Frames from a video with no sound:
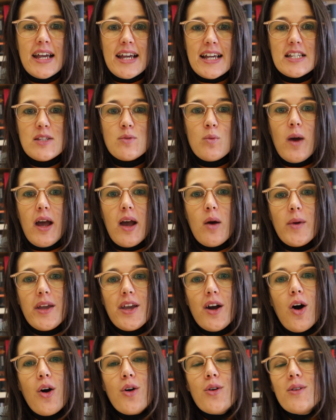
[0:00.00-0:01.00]
is where
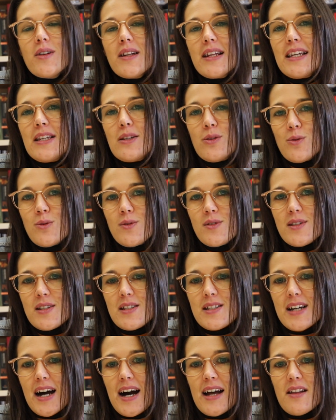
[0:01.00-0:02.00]
we only use the
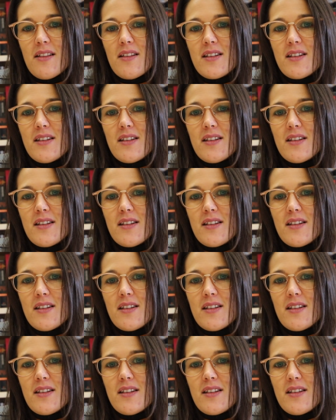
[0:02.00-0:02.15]
data